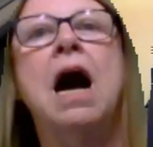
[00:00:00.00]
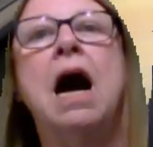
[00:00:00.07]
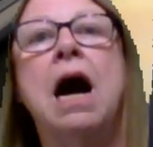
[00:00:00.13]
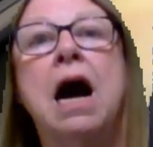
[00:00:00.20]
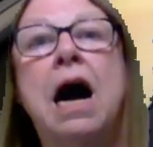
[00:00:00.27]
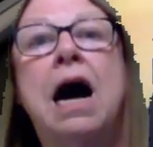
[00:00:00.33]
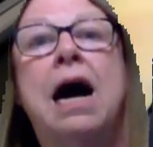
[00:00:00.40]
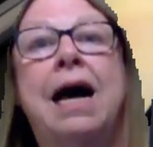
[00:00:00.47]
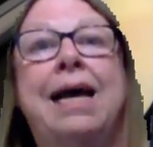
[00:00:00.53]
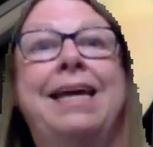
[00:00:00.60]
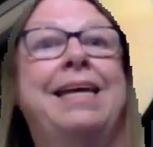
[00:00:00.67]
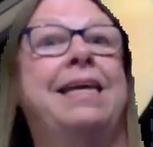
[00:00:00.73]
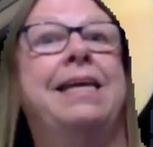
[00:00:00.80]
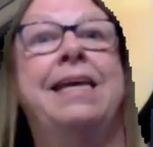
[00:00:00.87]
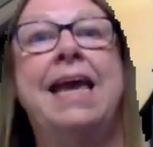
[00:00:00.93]
I
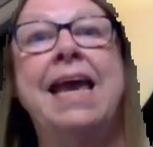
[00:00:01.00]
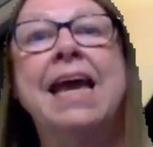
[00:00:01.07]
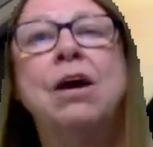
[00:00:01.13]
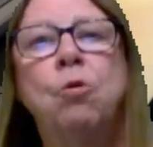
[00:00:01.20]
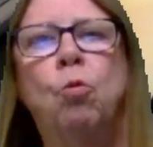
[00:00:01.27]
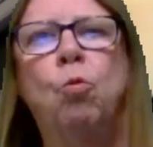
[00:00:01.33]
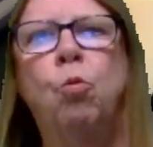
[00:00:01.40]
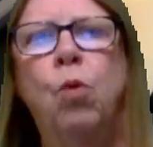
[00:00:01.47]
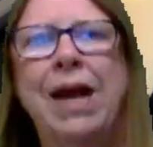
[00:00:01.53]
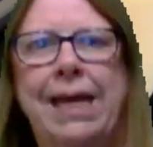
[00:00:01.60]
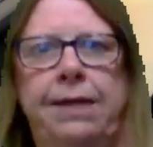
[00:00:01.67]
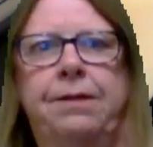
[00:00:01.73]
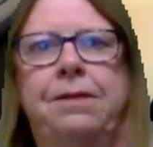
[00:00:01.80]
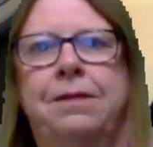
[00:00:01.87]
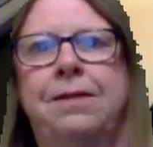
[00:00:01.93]
can't
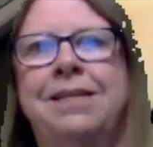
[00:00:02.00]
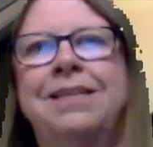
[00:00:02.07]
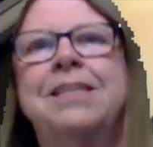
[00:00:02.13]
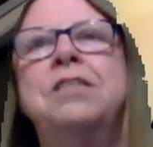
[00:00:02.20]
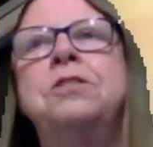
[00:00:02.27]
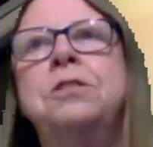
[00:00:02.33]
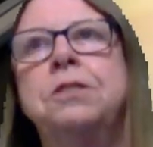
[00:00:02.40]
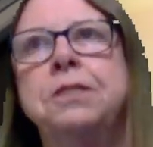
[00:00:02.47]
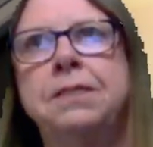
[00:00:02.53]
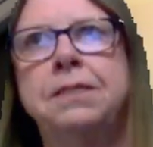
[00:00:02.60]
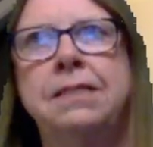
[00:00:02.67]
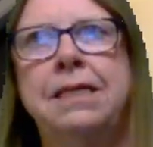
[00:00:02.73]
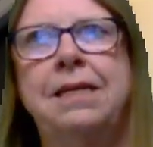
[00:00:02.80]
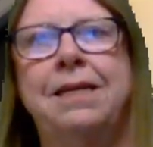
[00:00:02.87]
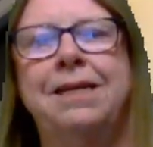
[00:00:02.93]
wait to
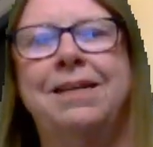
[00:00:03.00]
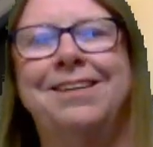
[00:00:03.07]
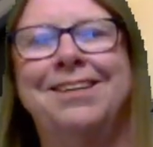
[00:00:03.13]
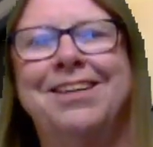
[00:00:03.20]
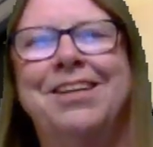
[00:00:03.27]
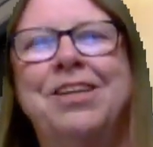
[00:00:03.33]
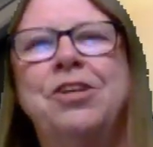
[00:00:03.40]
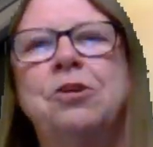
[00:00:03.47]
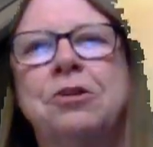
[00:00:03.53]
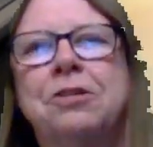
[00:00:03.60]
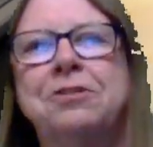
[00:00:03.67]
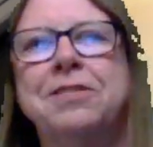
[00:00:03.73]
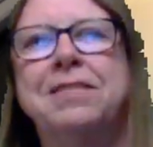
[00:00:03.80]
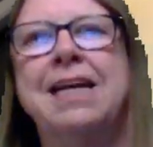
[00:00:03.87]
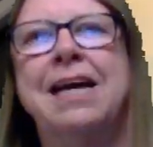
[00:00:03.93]
see your
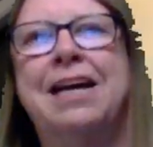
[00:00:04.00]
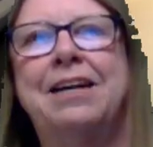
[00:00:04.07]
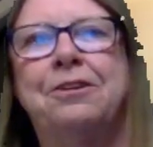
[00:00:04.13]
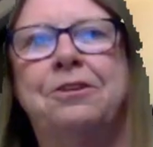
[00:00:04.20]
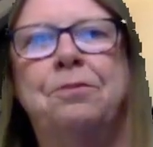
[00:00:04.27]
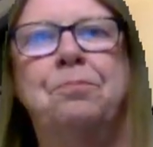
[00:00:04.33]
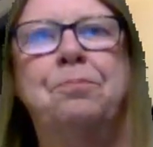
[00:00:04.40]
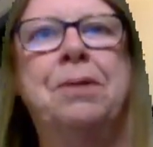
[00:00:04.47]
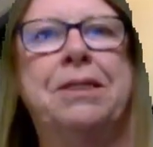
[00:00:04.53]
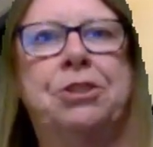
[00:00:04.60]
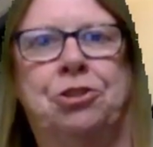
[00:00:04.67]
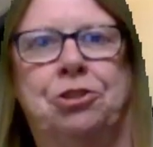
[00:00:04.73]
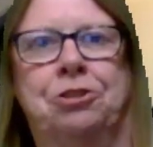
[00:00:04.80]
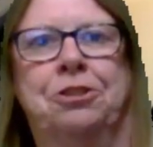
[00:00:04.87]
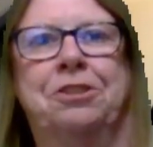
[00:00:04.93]
Saturn
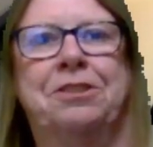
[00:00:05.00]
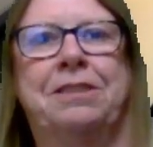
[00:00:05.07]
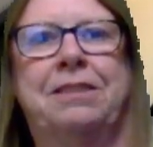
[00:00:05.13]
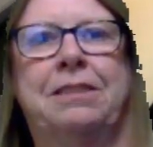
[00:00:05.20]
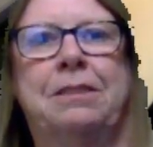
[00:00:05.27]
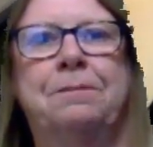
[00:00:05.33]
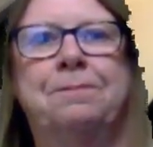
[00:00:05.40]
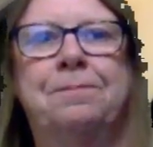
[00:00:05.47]
pictures.